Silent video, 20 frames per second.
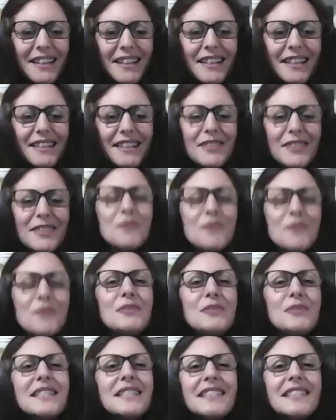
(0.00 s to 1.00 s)
So we
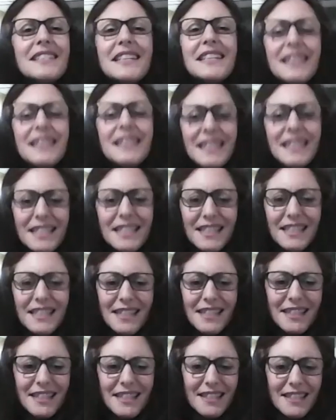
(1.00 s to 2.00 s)
see
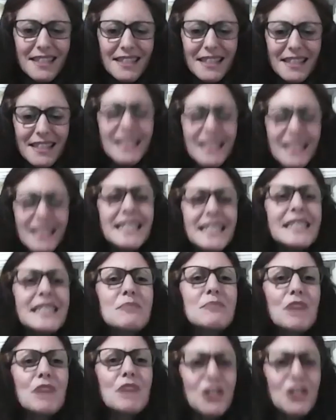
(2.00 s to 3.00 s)
this
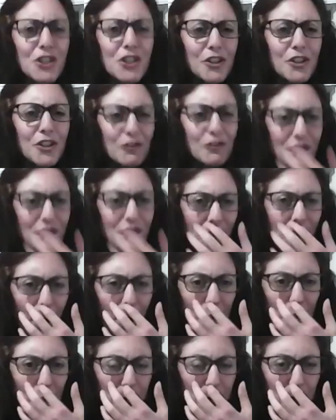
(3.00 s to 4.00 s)
expression of
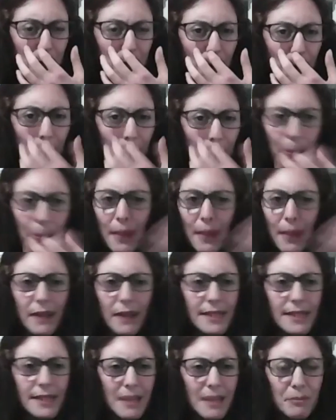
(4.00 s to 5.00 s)
time,
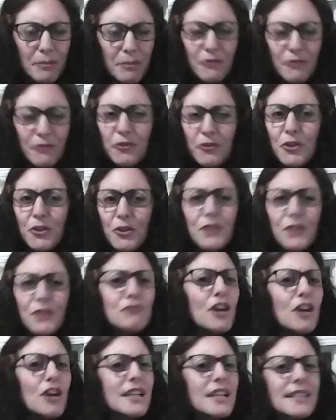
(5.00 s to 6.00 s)
like I said before, in the
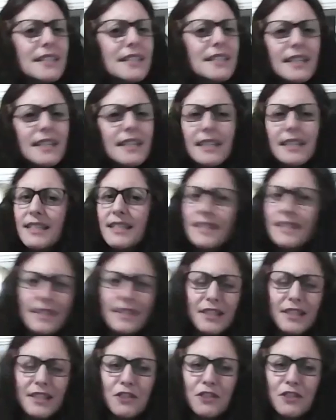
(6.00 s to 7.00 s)
rising and the
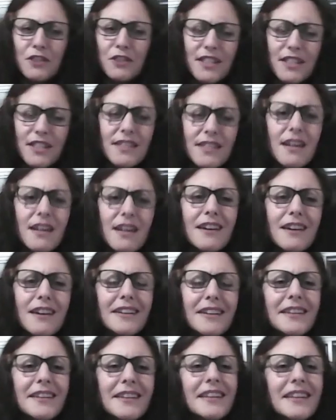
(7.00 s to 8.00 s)
setting of the
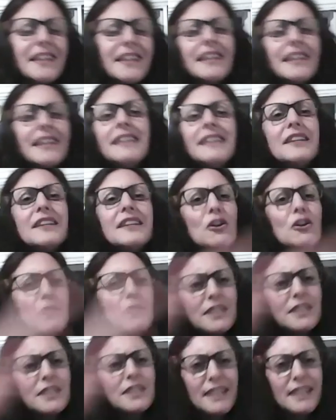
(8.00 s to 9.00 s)
sun, in the
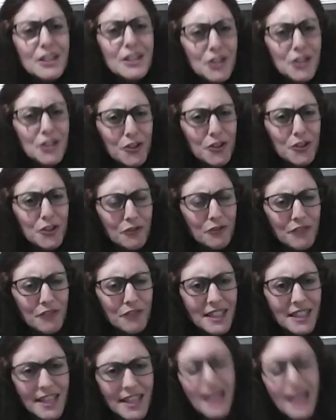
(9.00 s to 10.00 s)
alternation of the
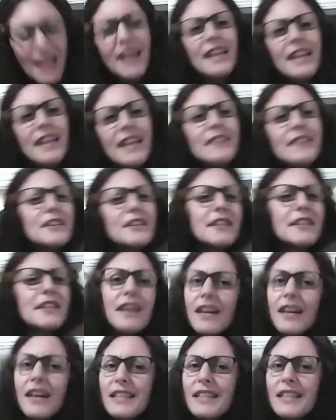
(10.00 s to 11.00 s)
day and the
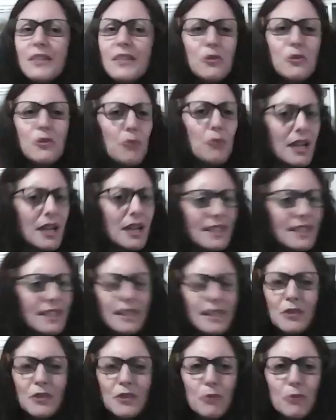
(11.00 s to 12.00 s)
night, and the
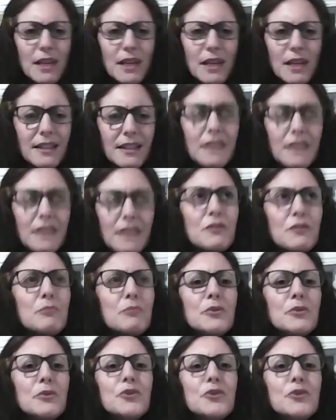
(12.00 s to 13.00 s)
waxing and the waning of the
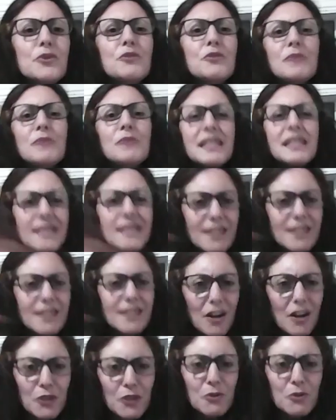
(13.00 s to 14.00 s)
moon, in the
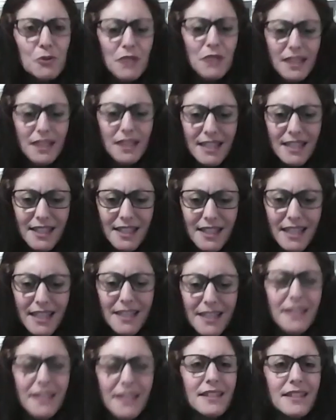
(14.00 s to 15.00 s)
cycles, in the
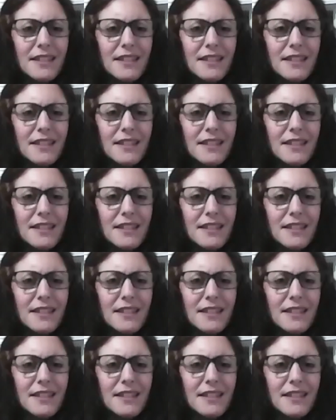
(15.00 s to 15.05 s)
seasons.